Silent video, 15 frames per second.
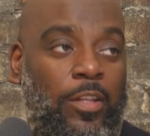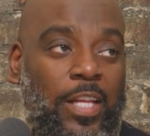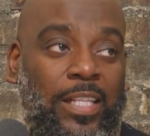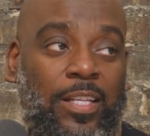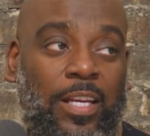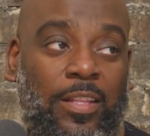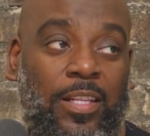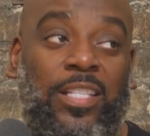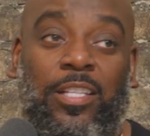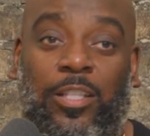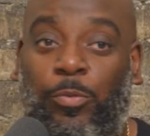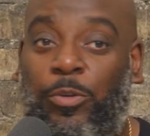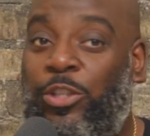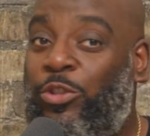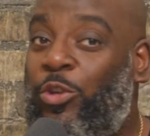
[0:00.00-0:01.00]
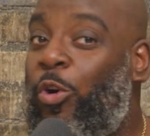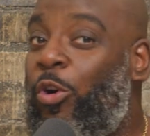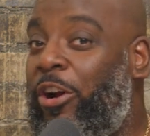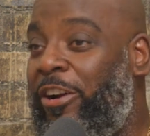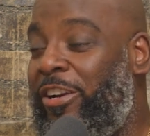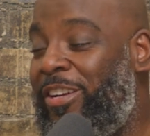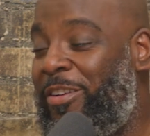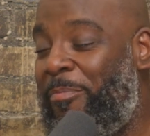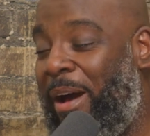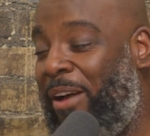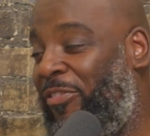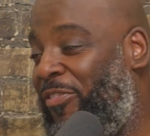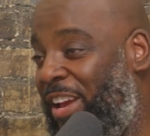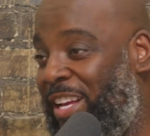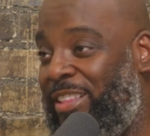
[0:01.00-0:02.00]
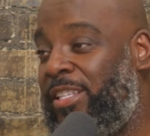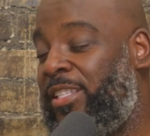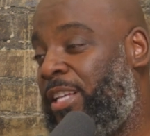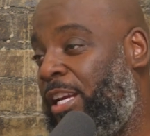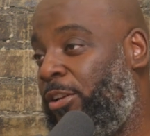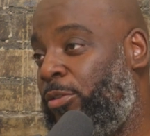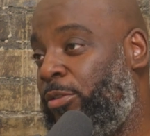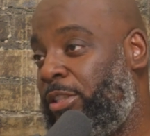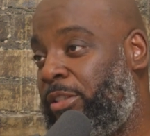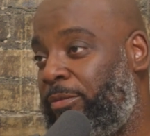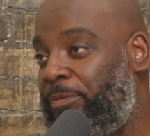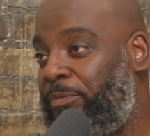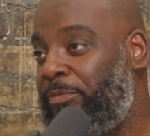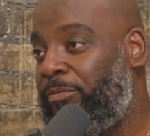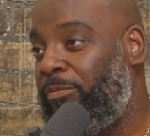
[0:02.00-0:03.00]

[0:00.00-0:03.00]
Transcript: That's it. This has restored my faith in St. Louis.